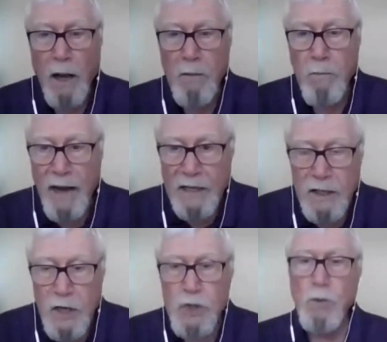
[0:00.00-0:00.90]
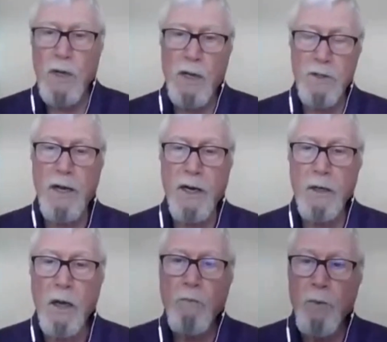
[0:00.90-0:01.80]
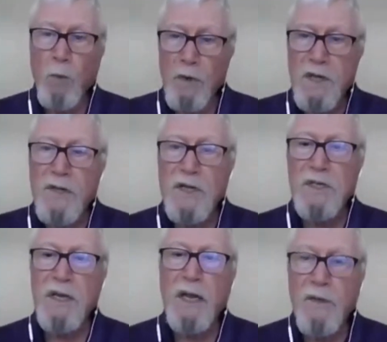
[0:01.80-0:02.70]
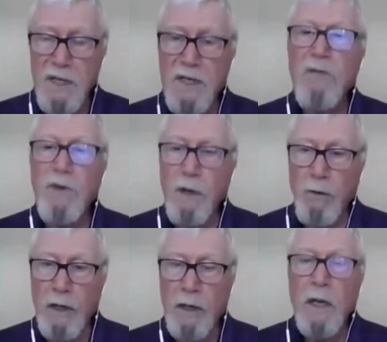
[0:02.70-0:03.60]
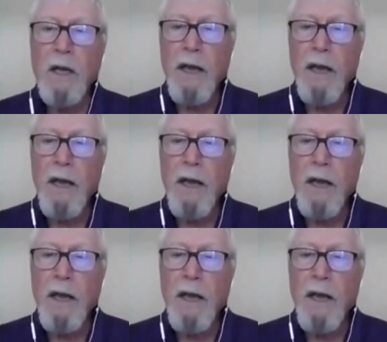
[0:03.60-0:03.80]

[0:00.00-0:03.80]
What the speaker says: my initial contact was in the safety arena,